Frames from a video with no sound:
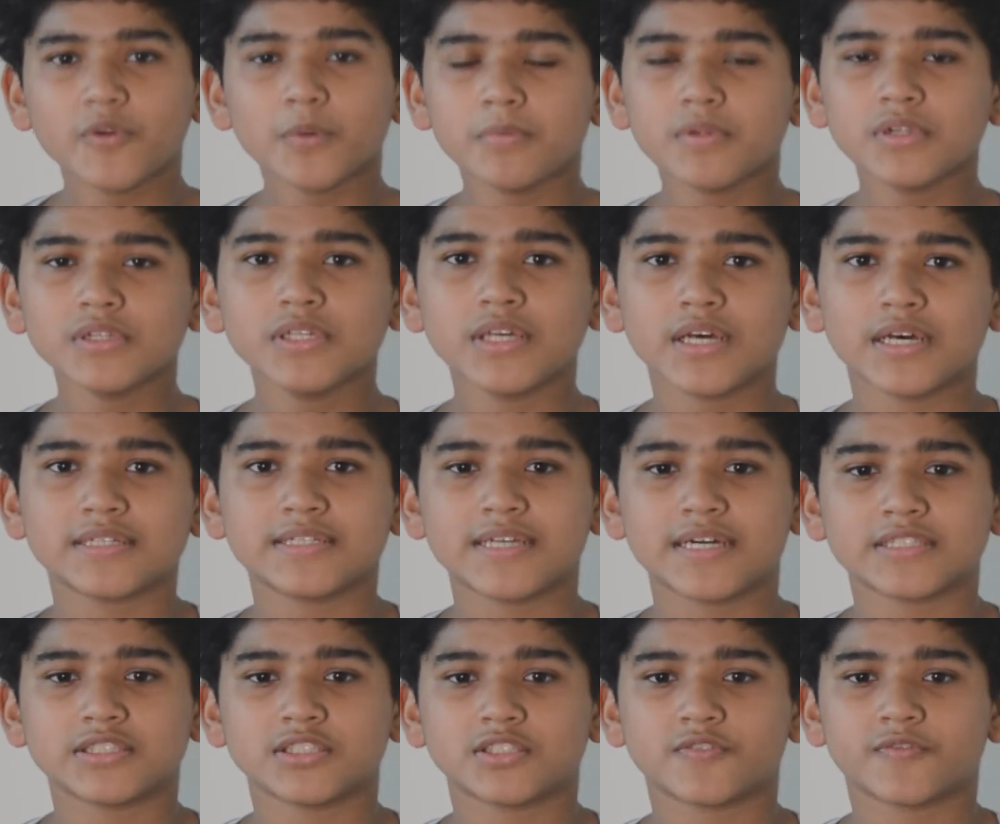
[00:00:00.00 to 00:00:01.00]
we build a
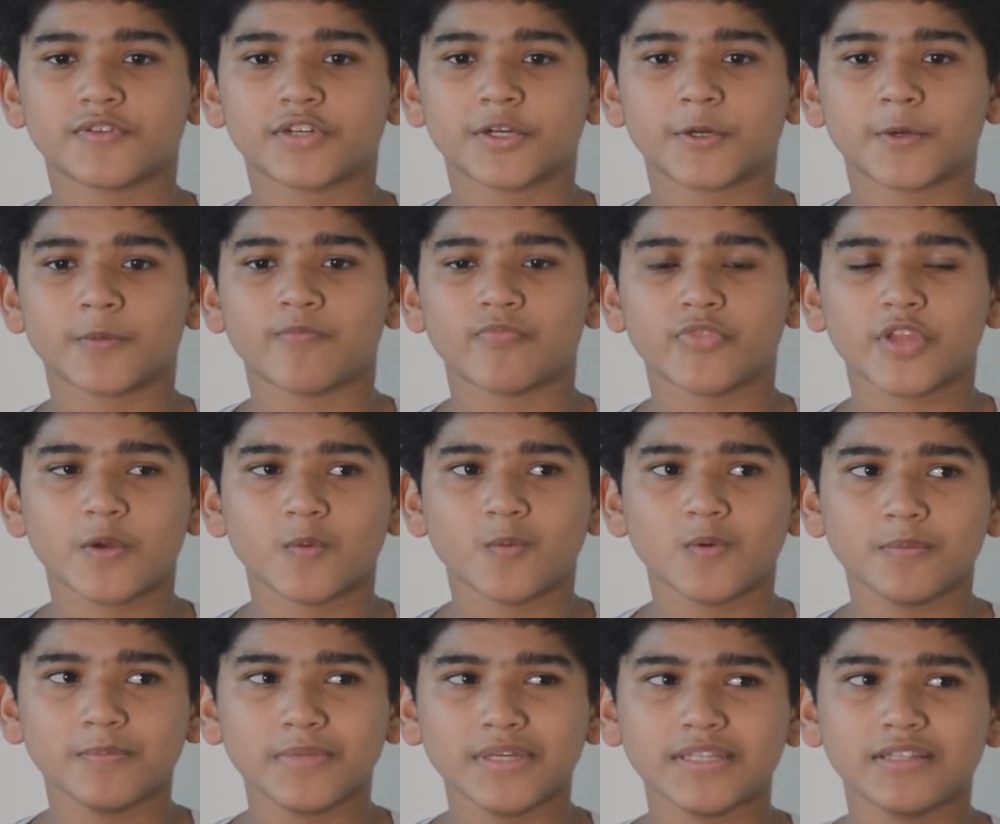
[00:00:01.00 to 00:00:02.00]
Dyson sphere, it
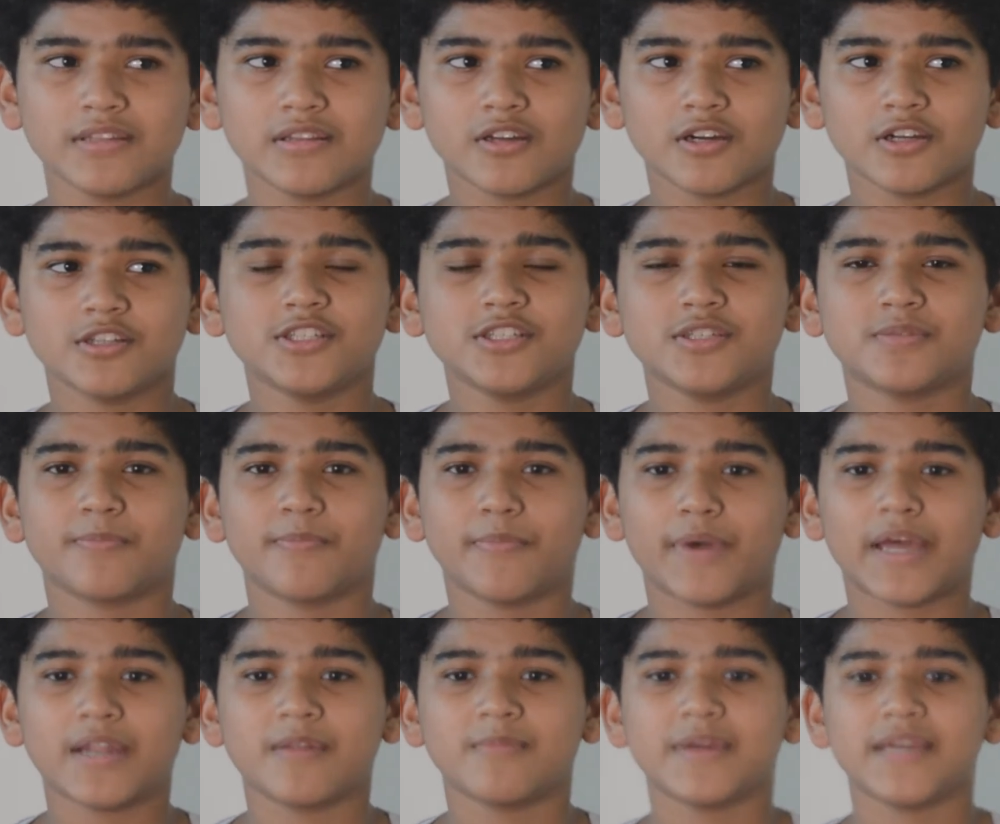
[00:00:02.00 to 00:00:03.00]
would be the largest
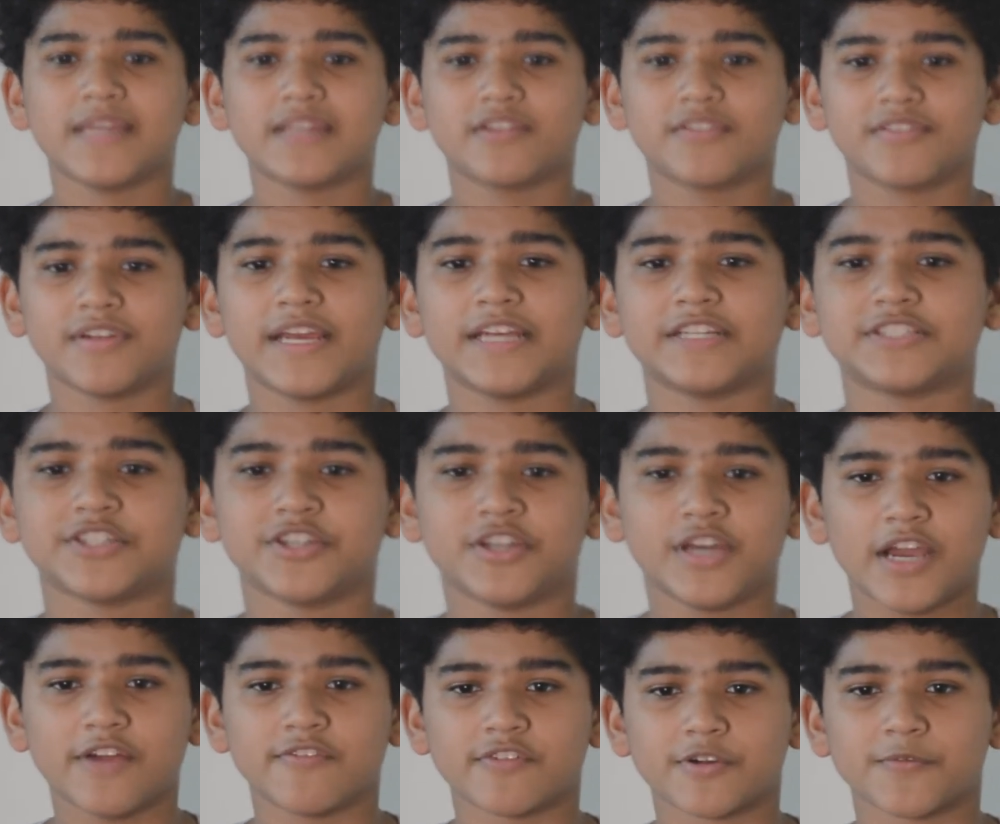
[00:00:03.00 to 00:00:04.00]
man-made
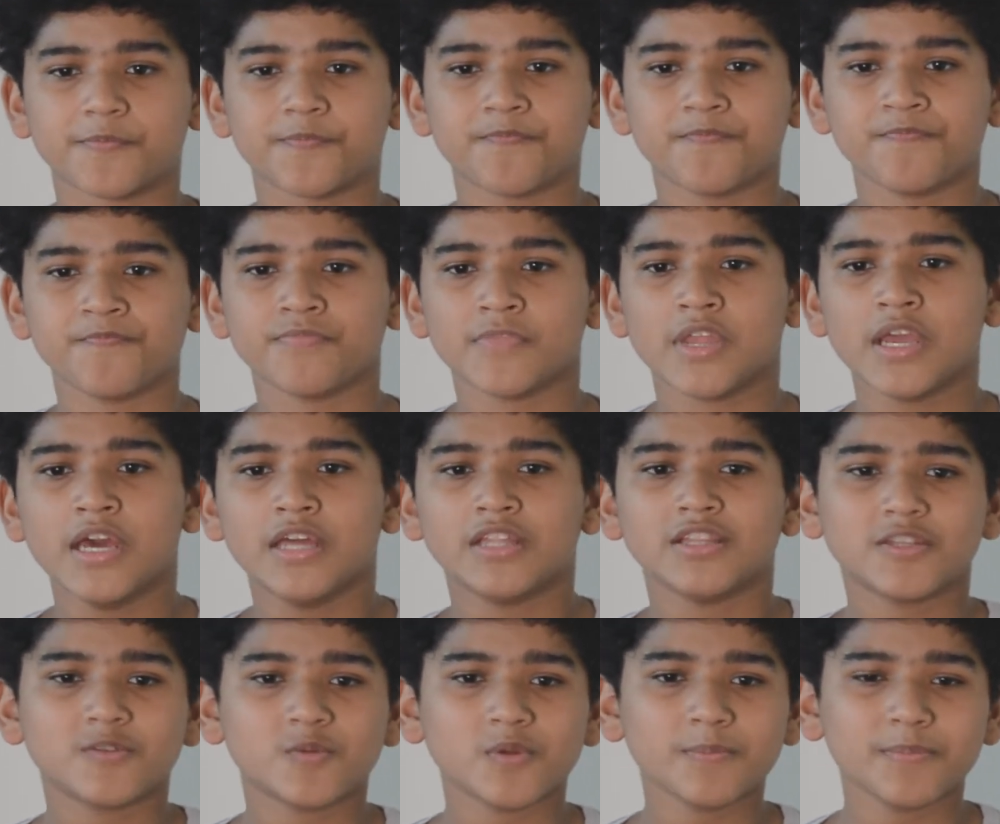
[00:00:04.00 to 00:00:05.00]
creation ever.
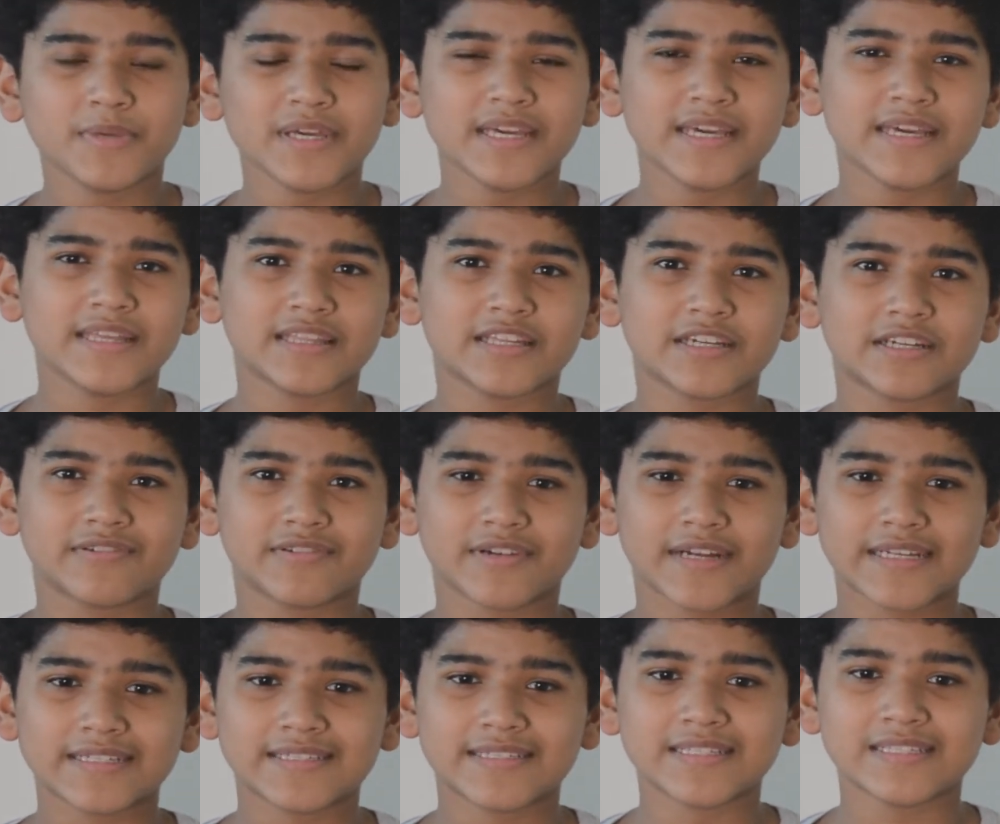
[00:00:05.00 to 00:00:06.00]
This would be the
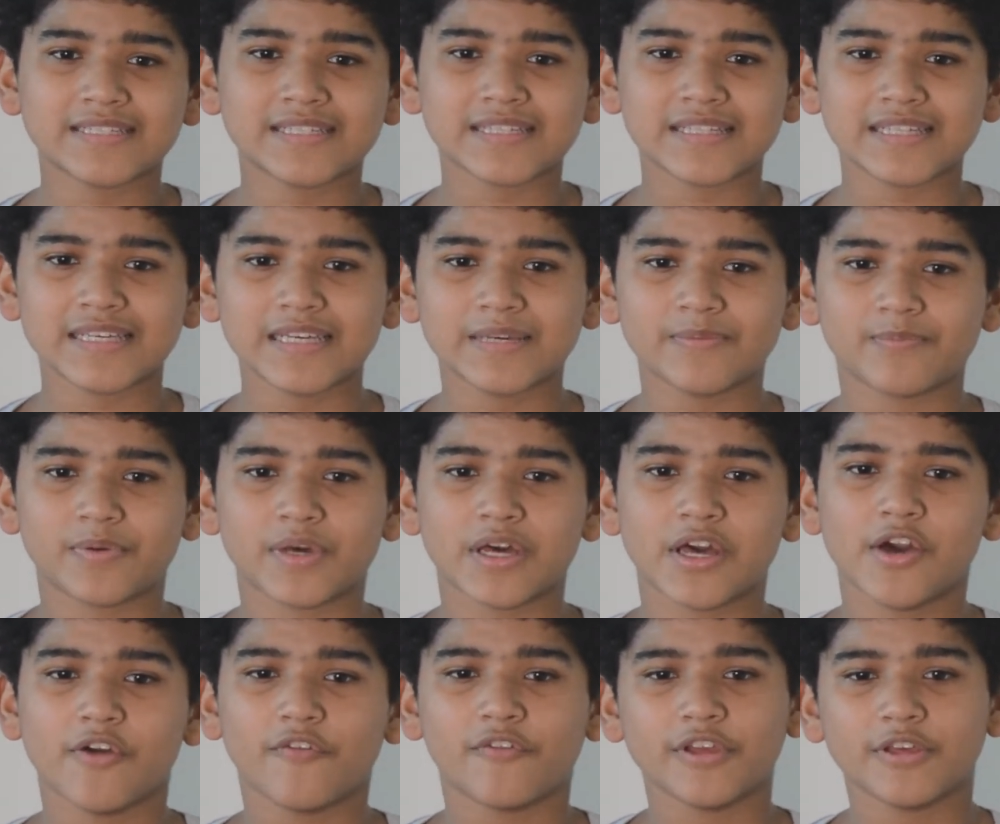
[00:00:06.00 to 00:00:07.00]
greatest leap
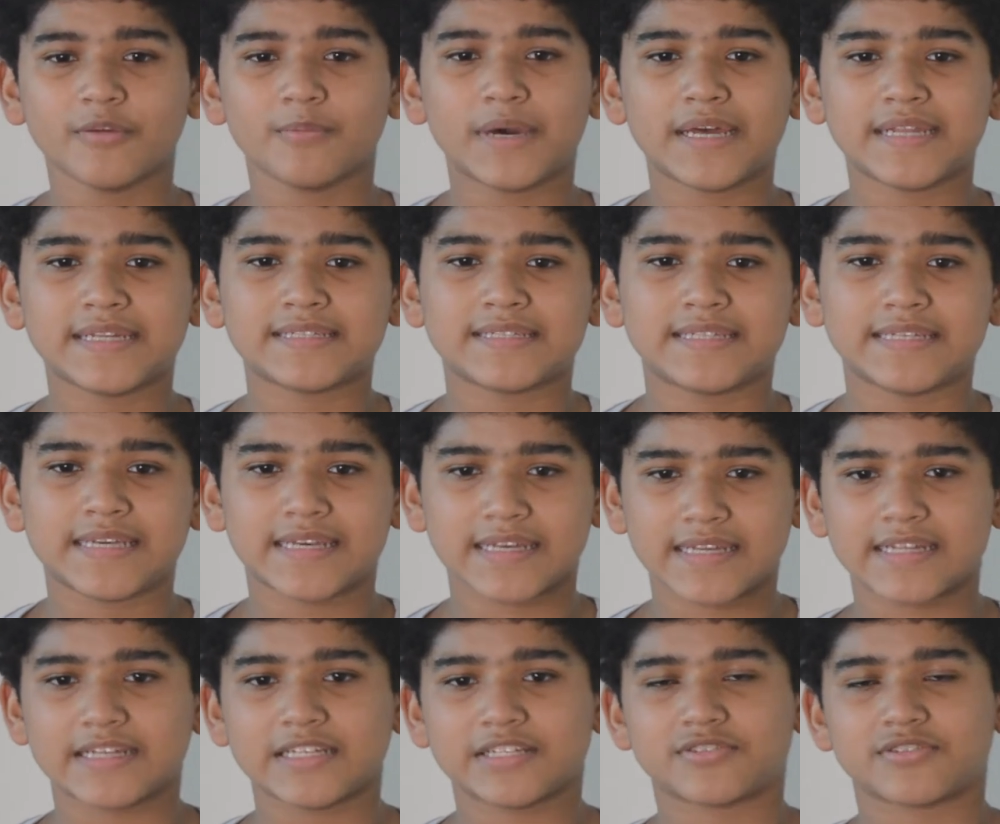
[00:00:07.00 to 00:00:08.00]
for humanity
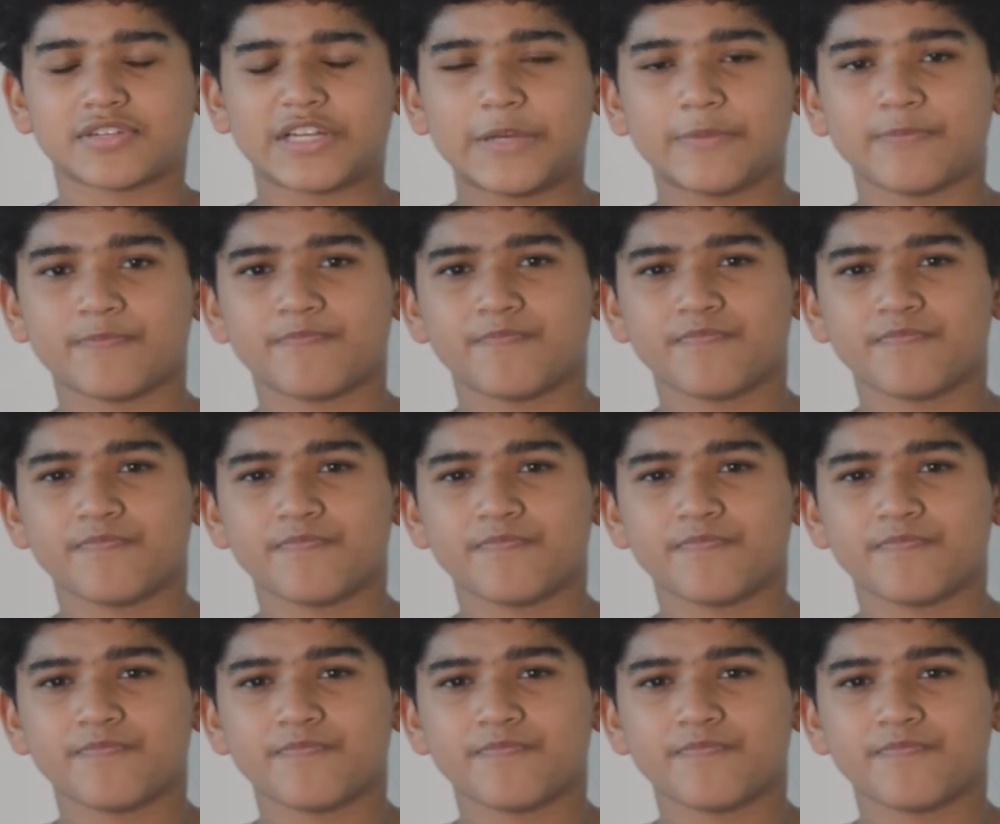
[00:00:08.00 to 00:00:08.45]
in history.